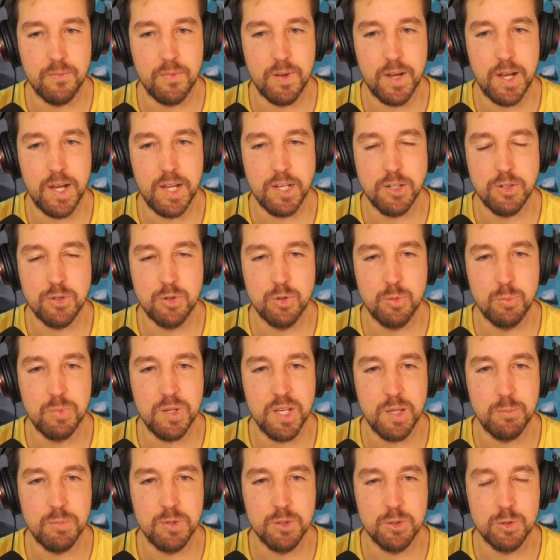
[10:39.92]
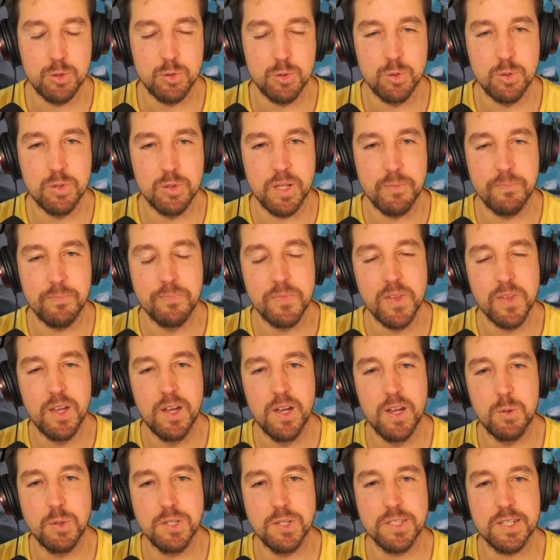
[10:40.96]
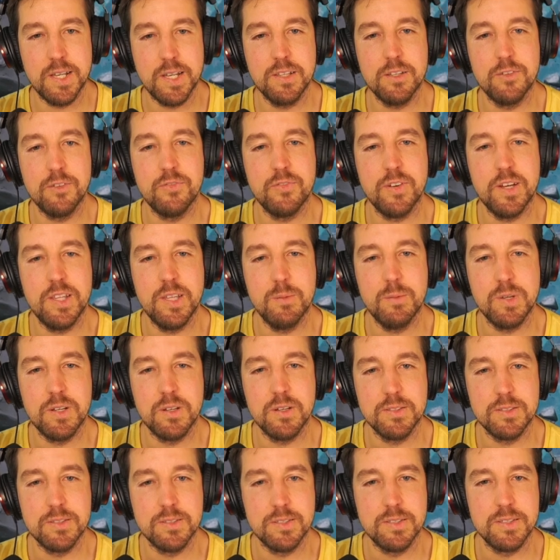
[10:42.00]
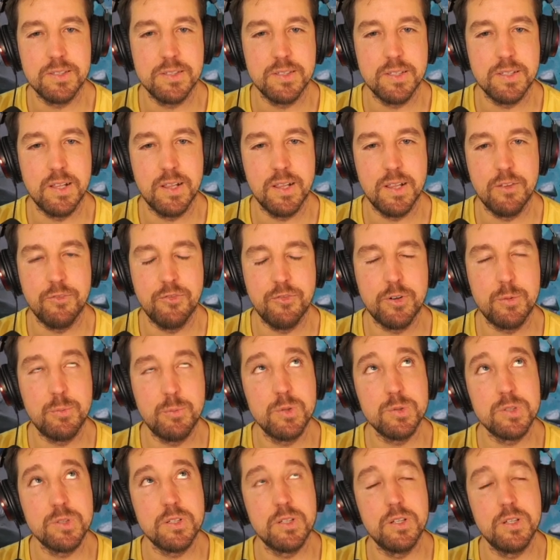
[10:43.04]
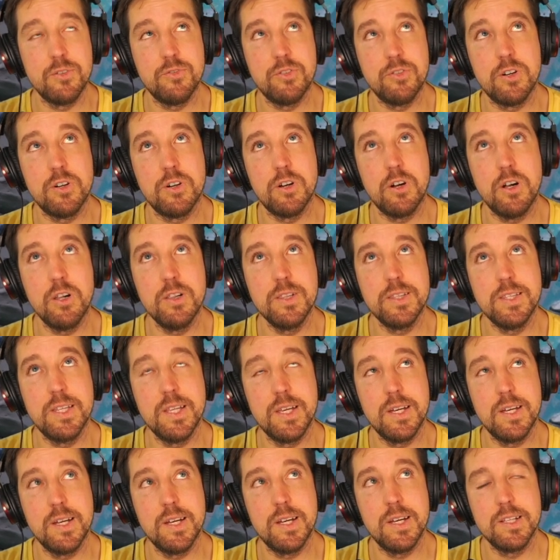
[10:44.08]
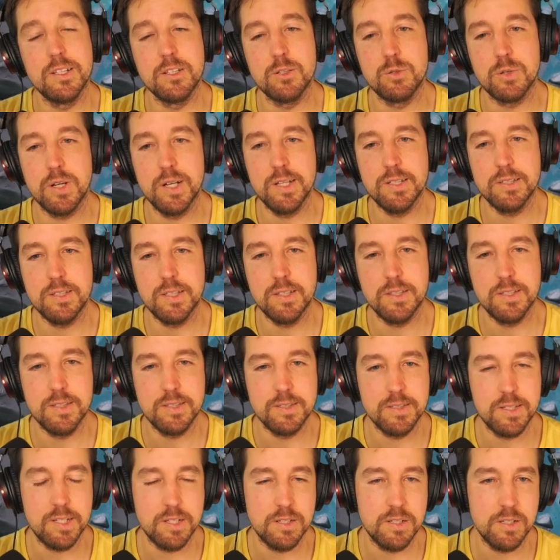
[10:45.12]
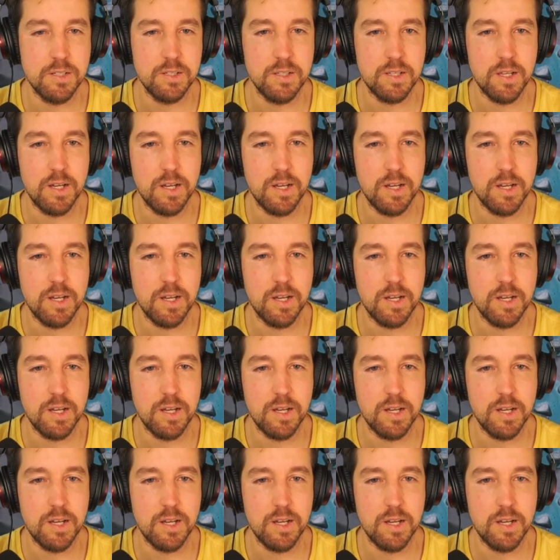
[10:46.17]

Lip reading: I should be able to do them, which is kind of funny because for all the tries in this session,